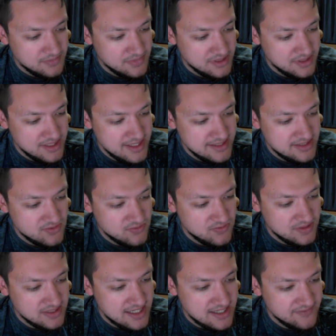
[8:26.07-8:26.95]
Nets
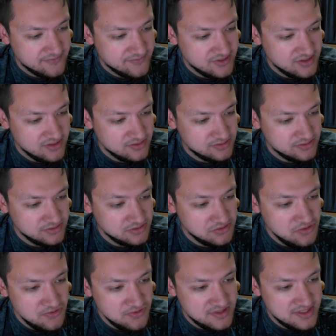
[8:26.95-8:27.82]
would have to
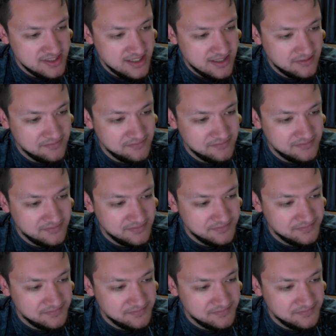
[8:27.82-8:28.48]
lose out.